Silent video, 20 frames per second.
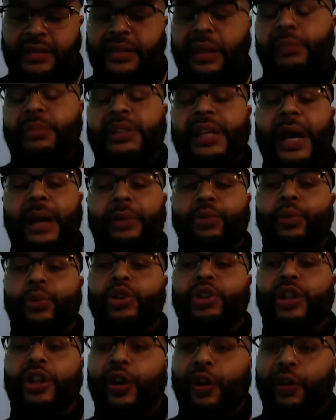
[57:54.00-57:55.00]
sometimes
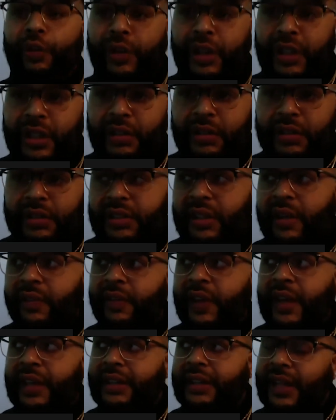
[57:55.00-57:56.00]
with your career and
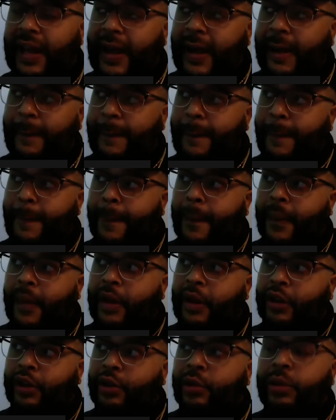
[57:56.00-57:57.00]
stuff like that,
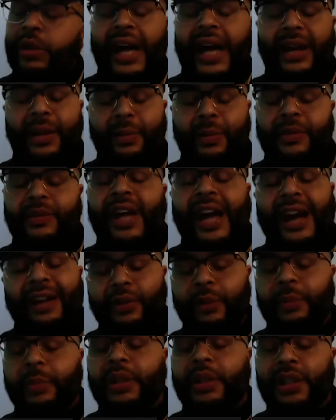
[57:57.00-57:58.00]
you have
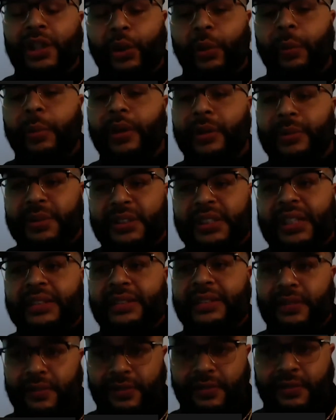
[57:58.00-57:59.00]
to be a little bit
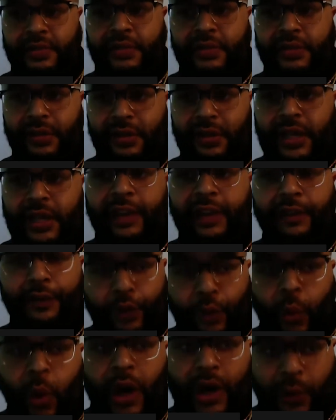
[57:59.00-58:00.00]
obsessive. Like, if
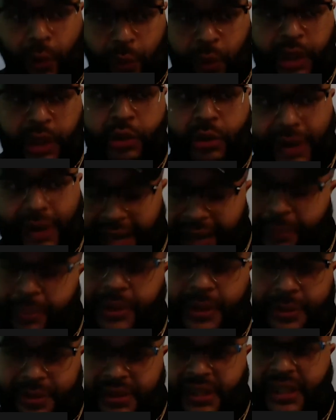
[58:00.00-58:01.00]
you want to win, you got to
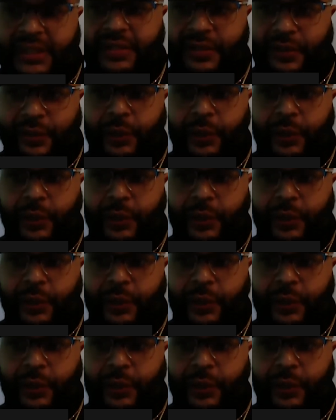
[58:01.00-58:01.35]
be obsessive